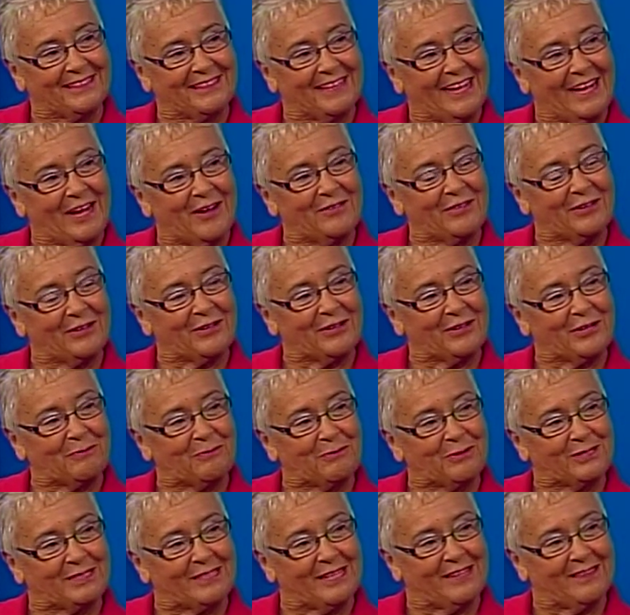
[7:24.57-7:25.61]
how they're going to
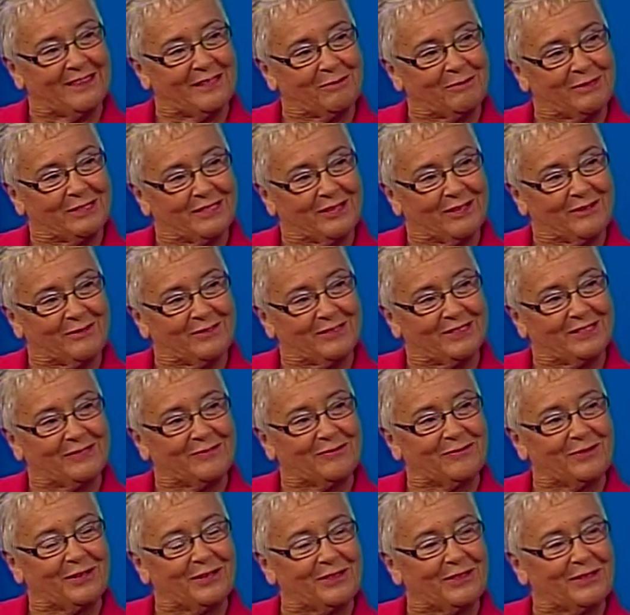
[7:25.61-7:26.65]
present themselves
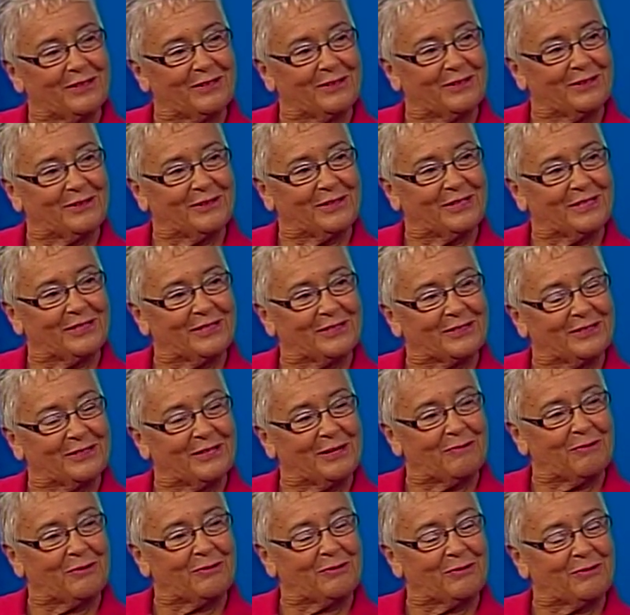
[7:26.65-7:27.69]
and what they're going to
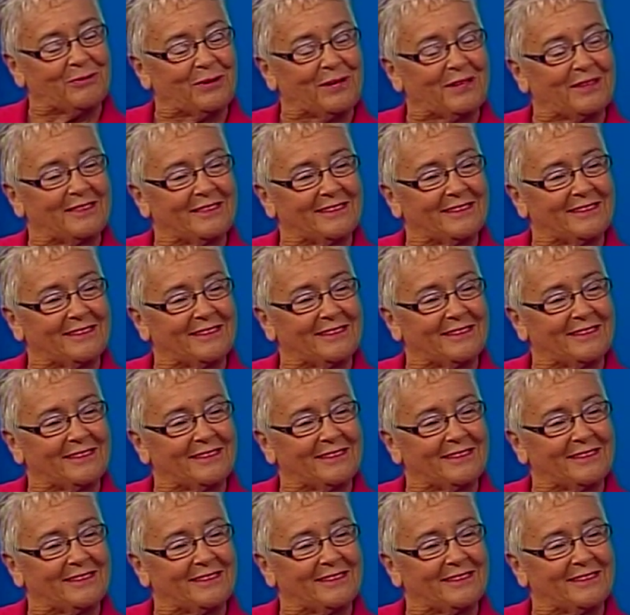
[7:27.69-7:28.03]
come through with.